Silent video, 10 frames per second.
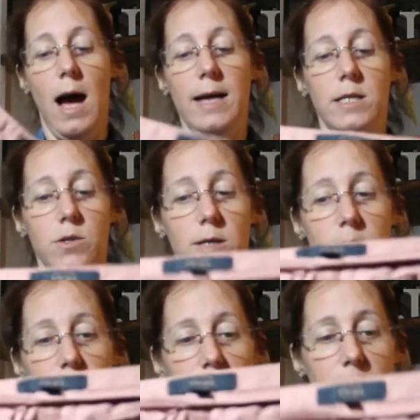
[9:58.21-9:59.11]
I do
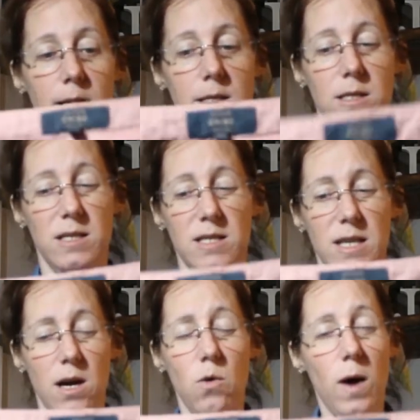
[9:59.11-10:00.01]
expect these to
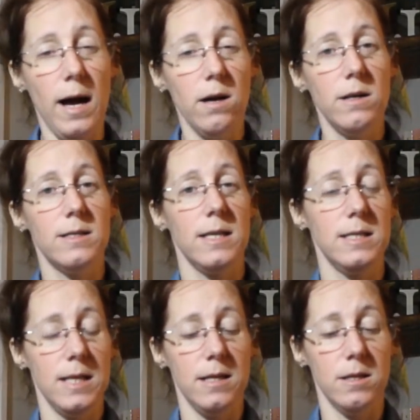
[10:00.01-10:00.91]
sit a while. As I
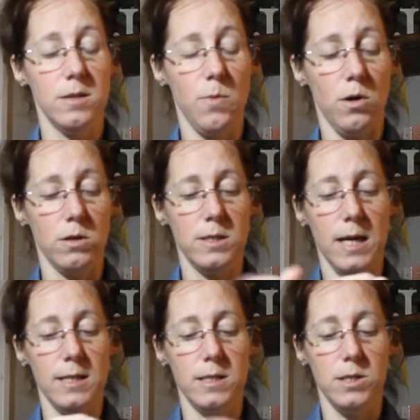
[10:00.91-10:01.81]
said, the smaller
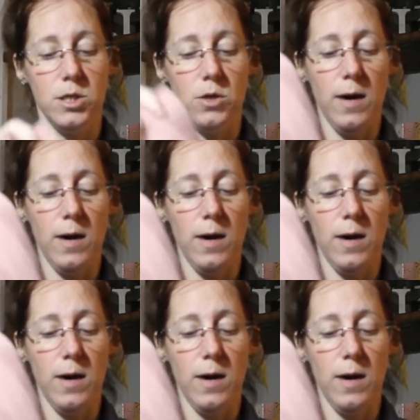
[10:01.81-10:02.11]
sizes do.